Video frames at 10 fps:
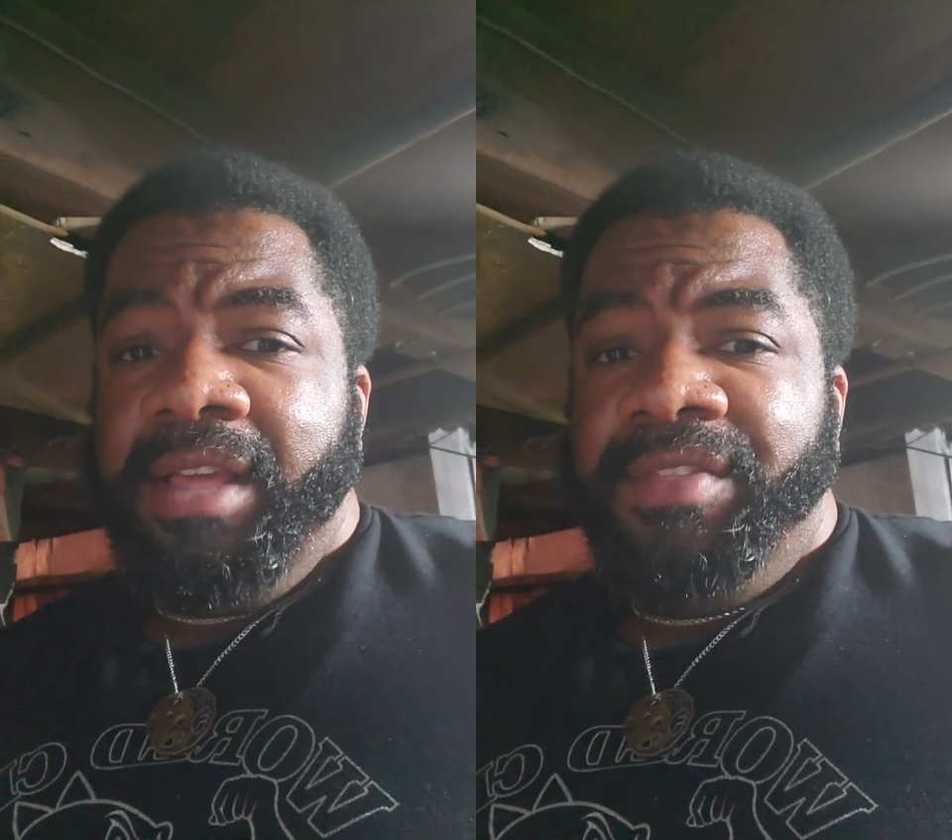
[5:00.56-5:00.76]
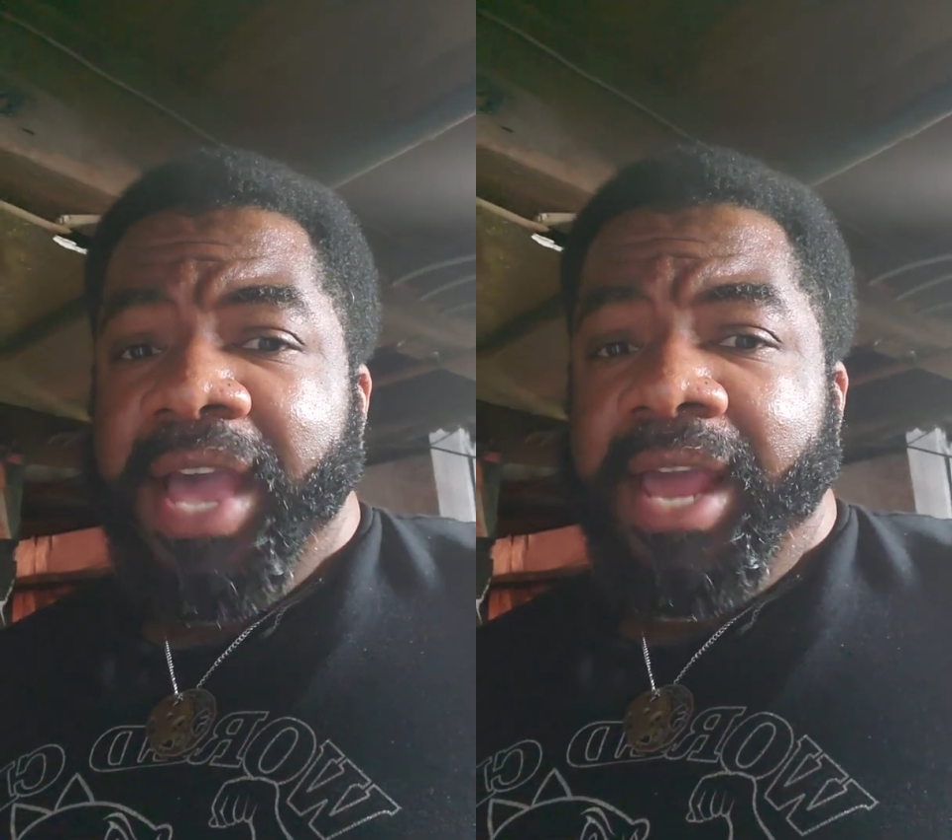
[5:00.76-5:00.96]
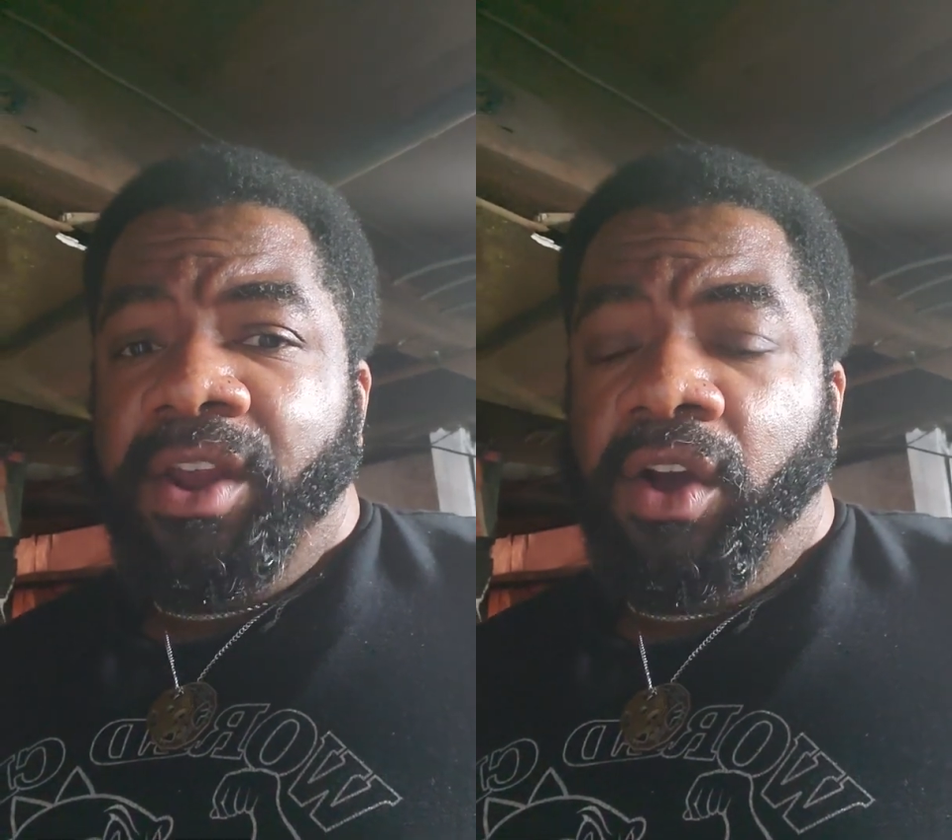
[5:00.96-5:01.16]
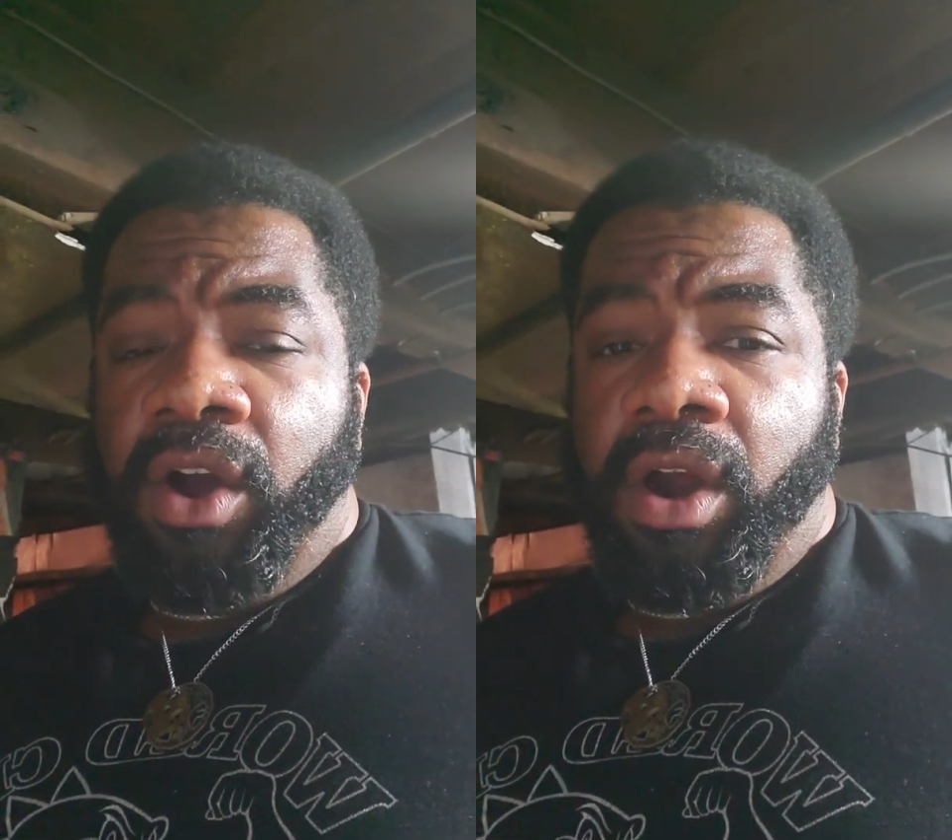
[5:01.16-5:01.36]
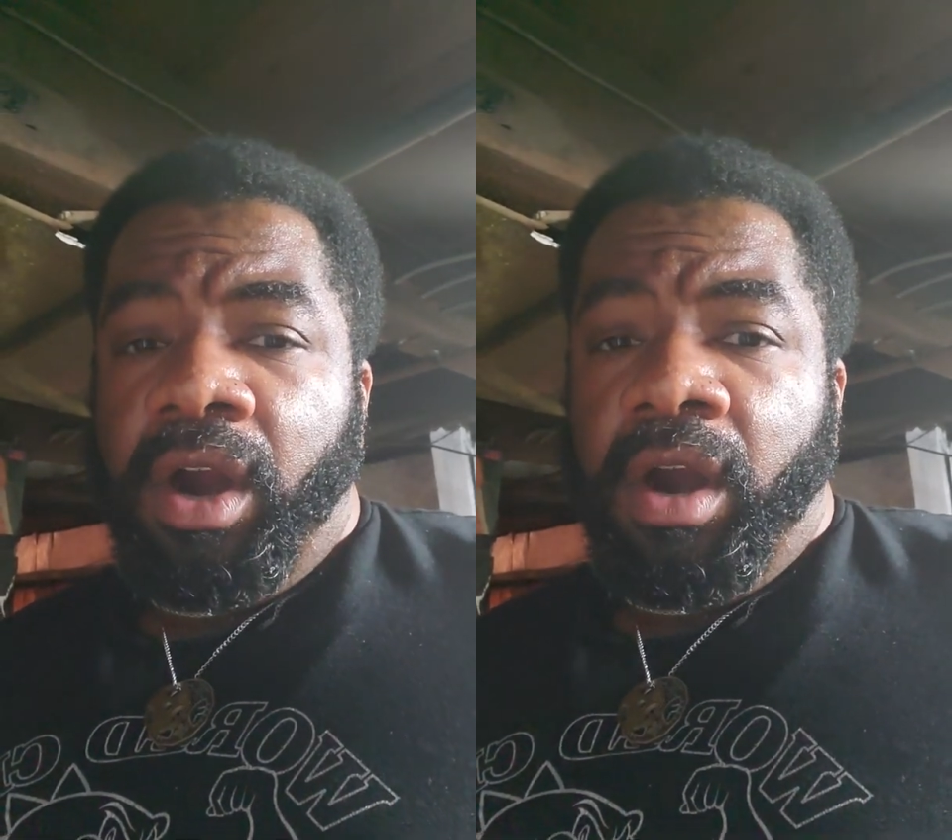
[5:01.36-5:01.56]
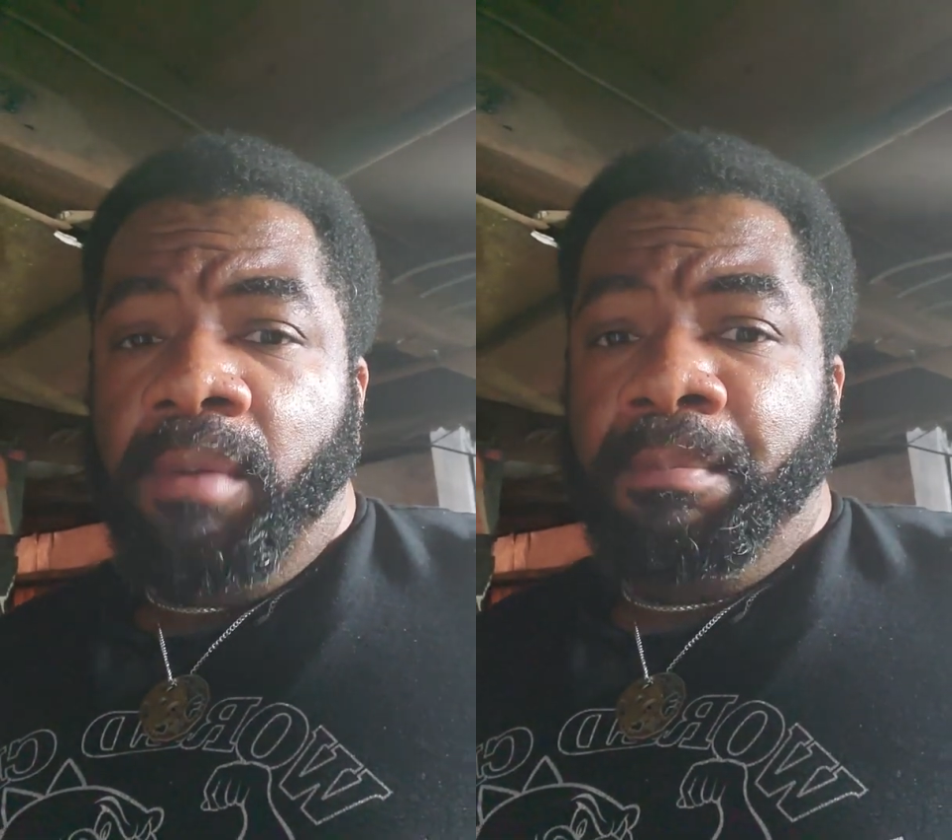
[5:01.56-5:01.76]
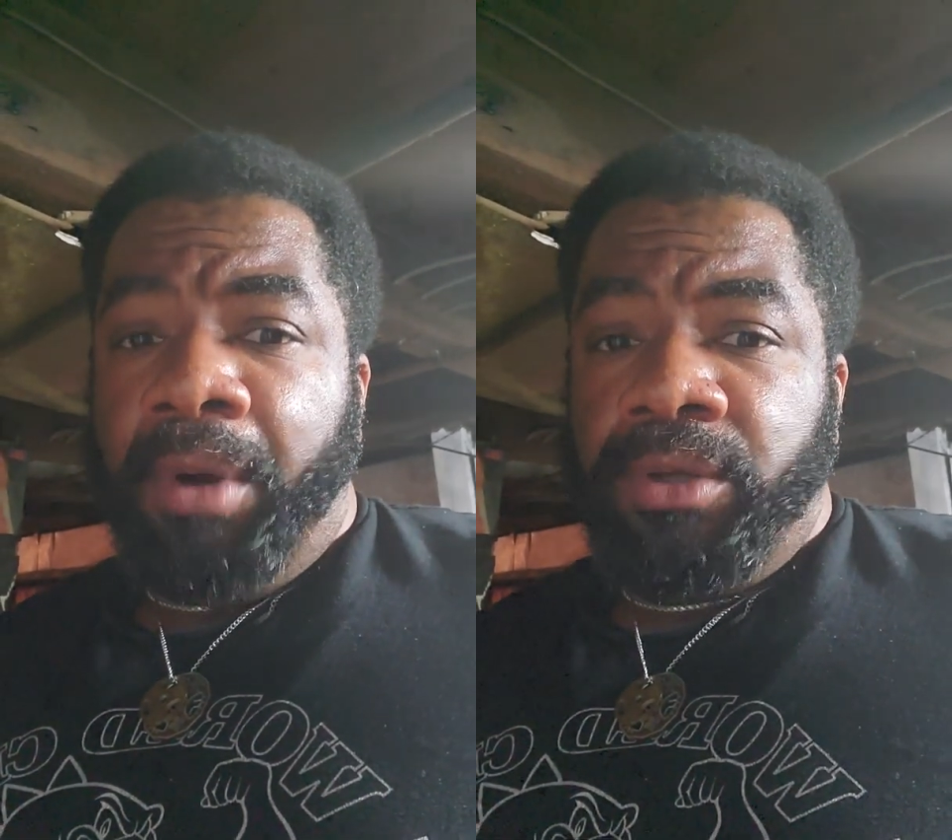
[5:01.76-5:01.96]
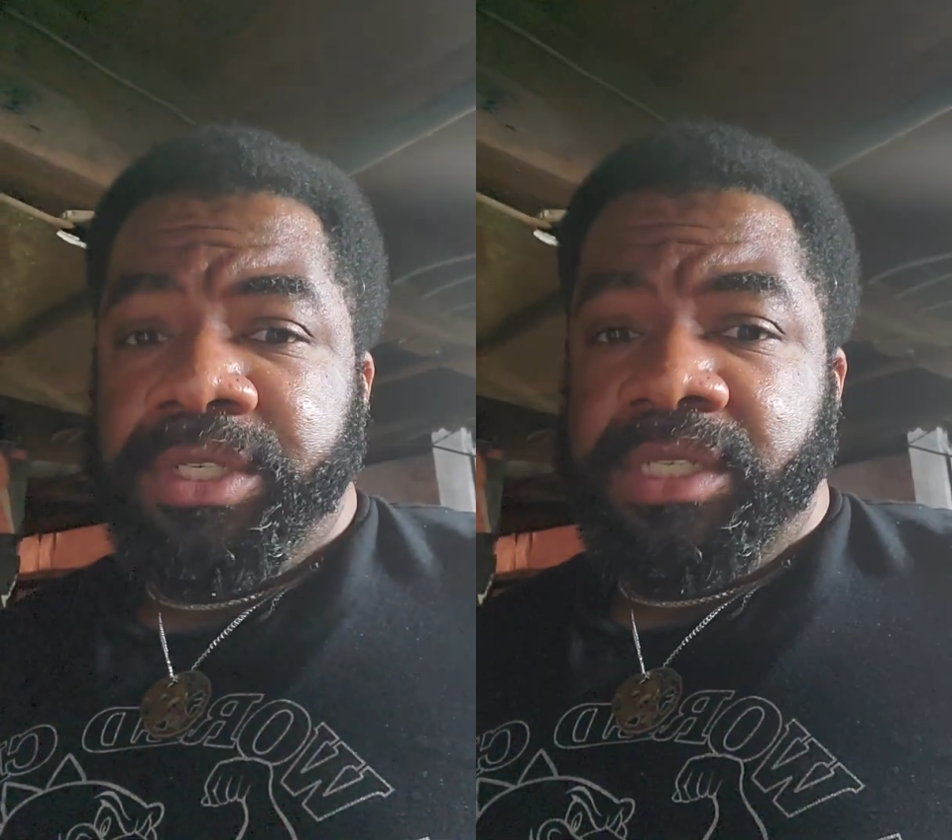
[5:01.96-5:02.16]
that are
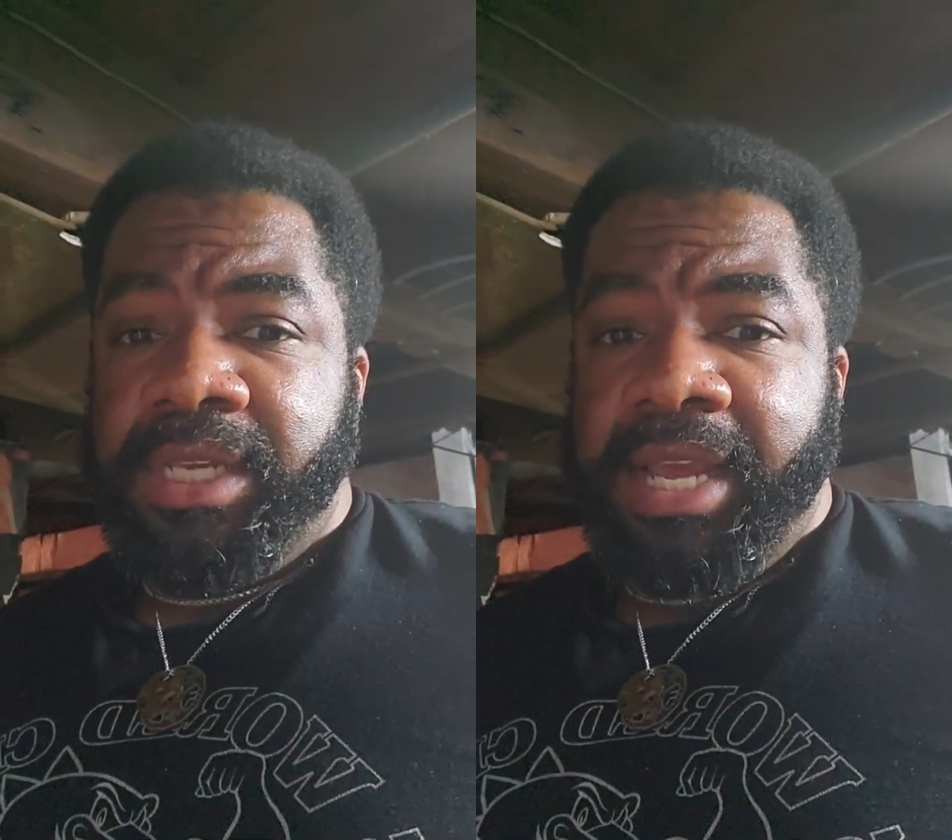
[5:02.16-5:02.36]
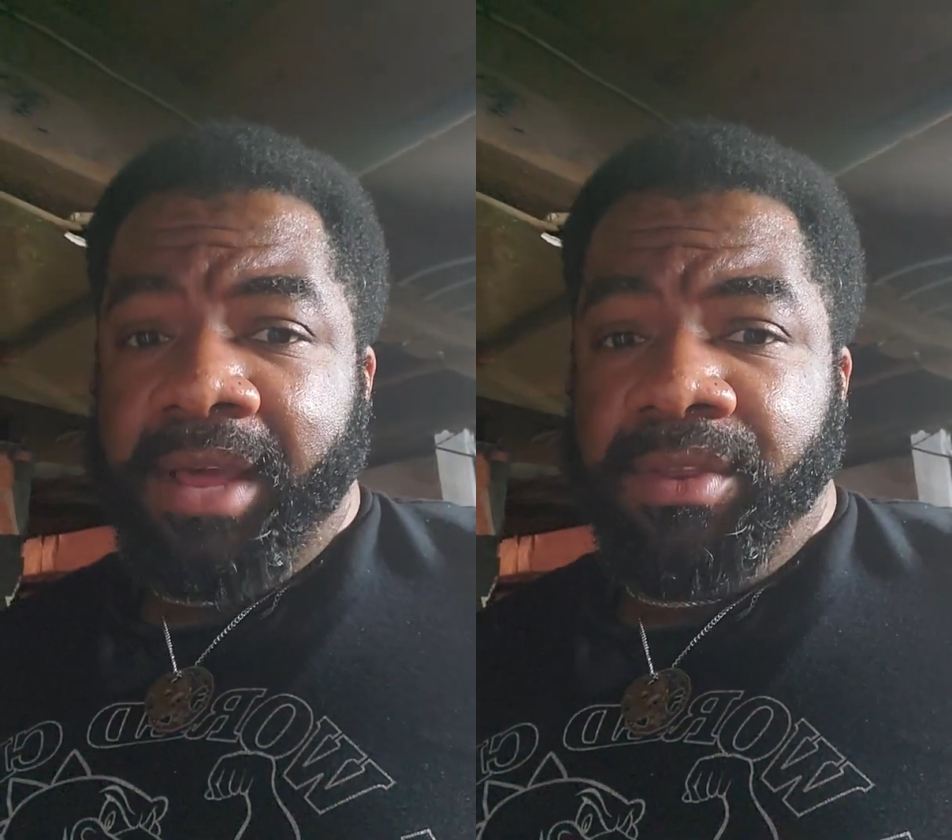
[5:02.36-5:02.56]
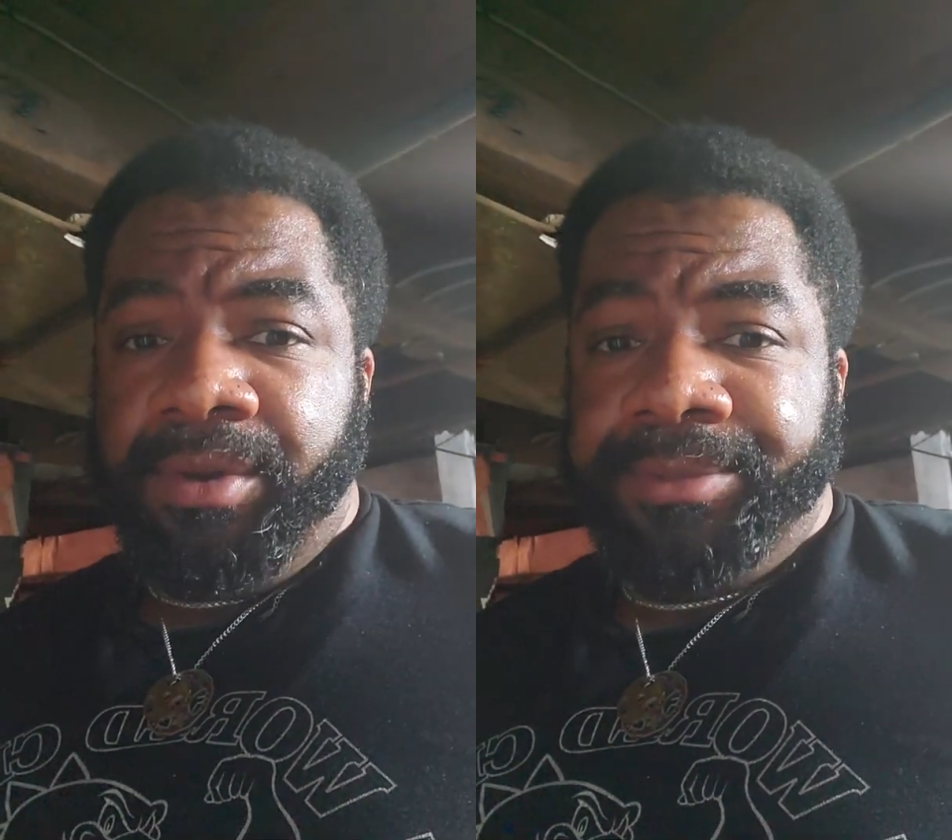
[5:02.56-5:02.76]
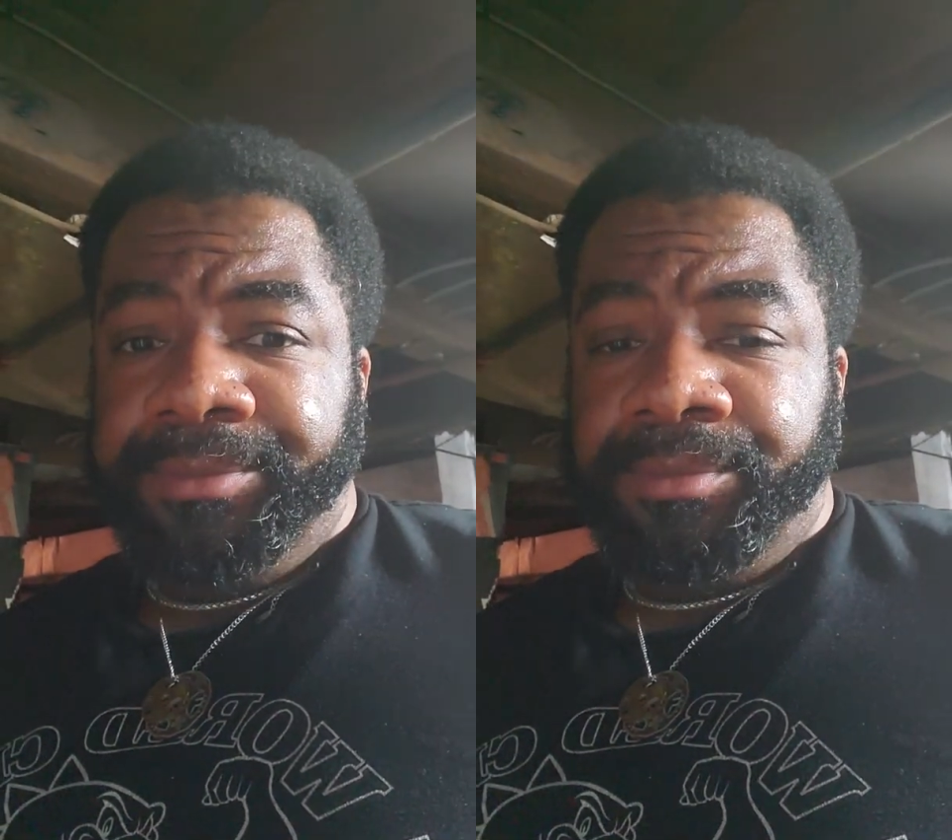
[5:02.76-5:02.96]
bolted together.